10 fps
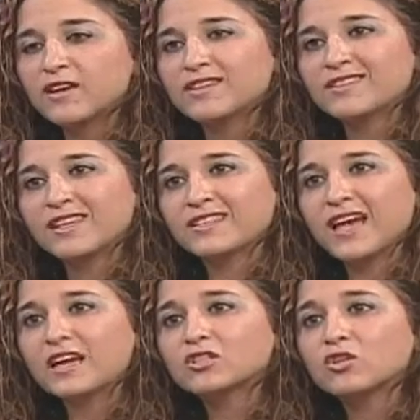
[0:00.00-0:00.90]
us the
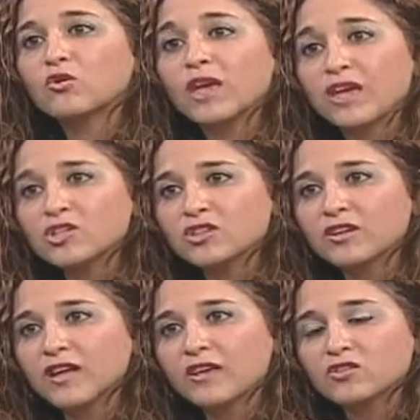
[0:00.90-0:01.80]
exact
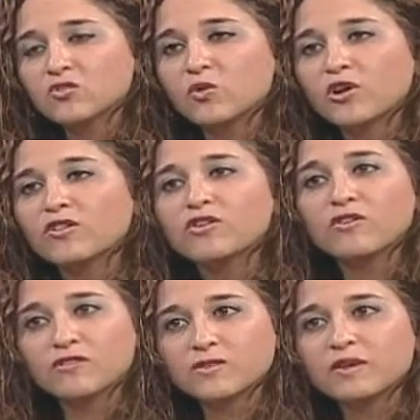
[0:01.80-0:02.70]
location as to where the
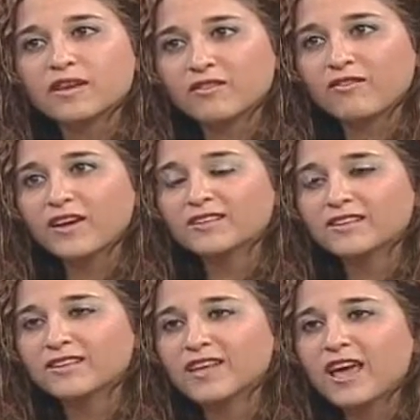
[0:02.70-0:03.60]
nerve is being
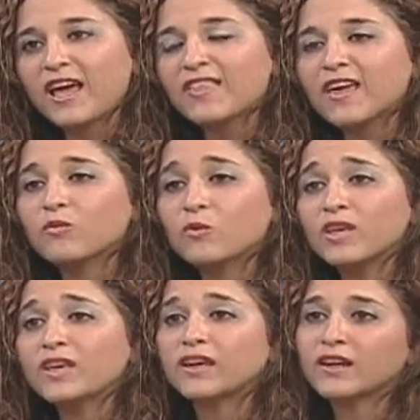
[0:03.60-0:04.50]
affected, and then we
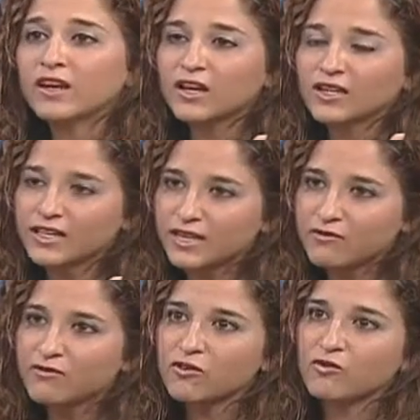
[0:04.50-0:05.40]
can
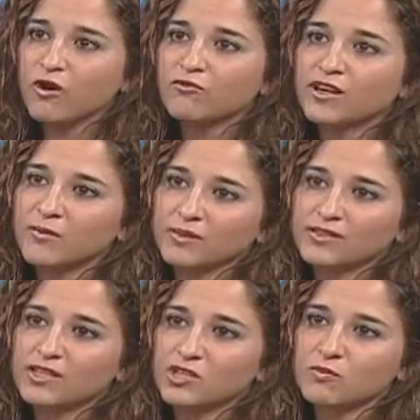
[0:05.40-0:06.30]
give you a
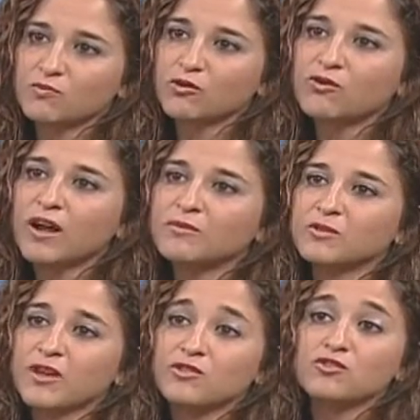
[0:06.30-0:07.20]
rehabilitation program to
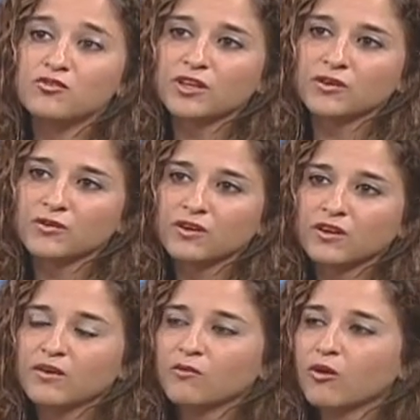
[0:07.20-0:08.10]
better treat you.
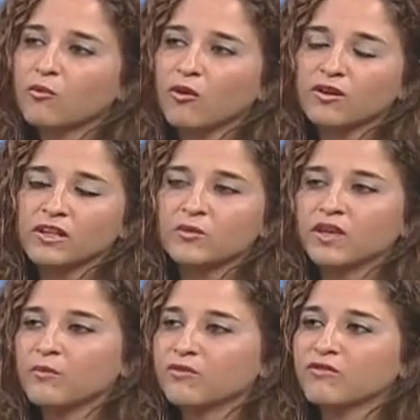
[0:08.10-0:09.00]
More importantly, we
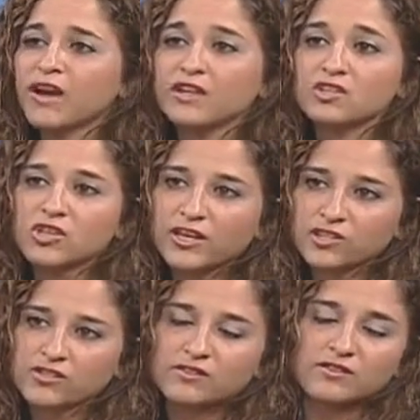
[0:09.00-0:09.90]
can provide
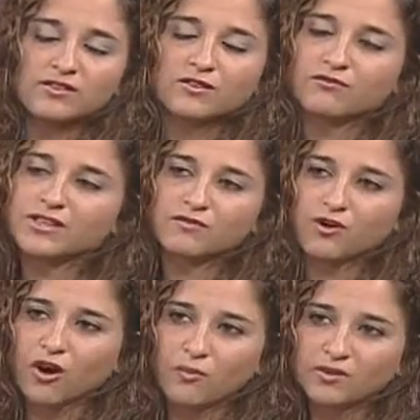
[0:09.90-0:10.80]
injections into the wrist for
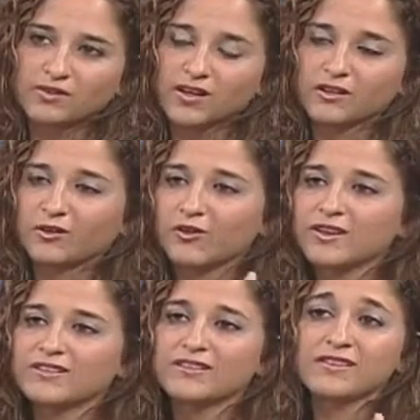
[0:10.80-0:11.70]
carpal tunnel, or
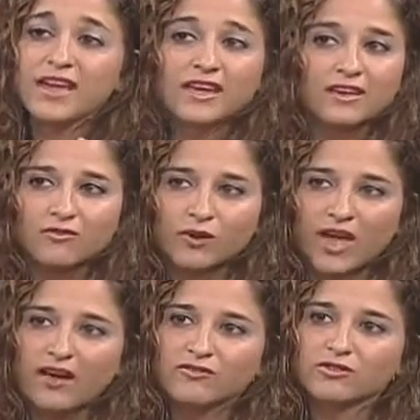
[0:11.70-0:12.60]
into the neck if we
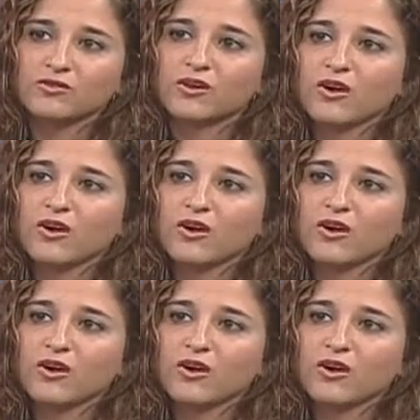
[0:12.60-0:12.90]
have to,